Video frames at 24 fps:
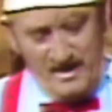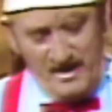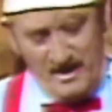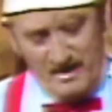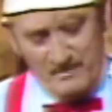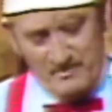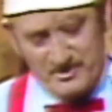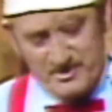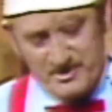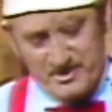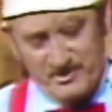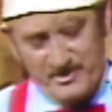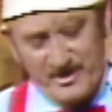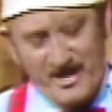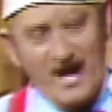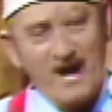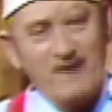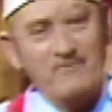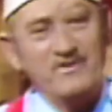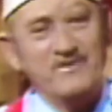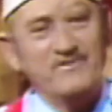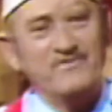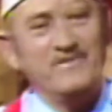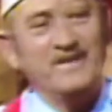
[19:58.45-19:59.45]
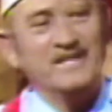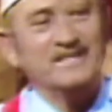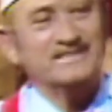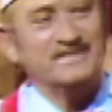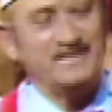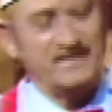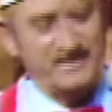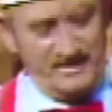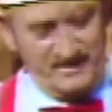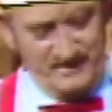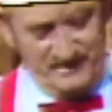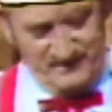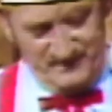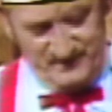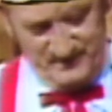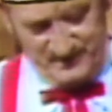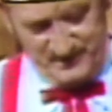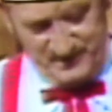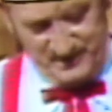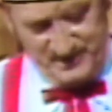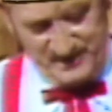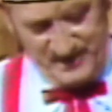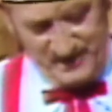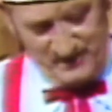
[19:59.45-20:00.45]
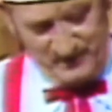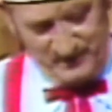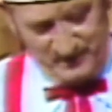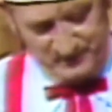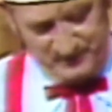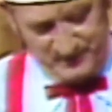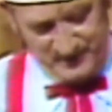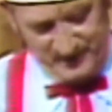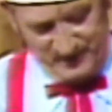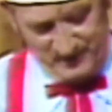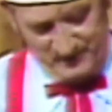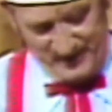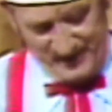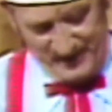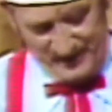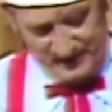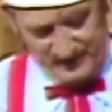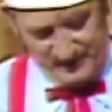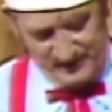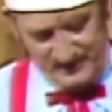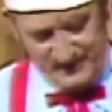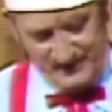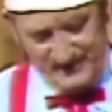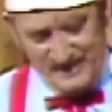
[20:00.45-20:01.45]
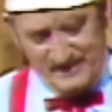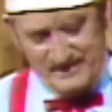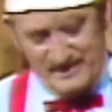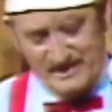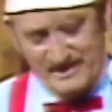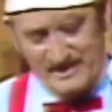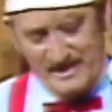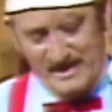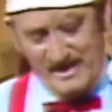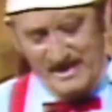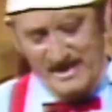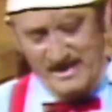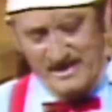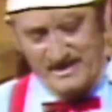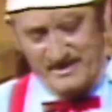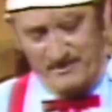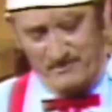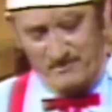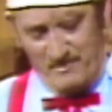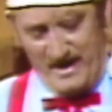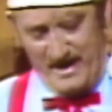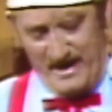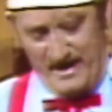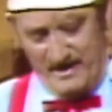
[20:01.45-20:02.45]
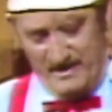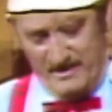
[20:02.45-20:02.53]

I'm gonna show you how we fix the shell to put them in. This is the easy way.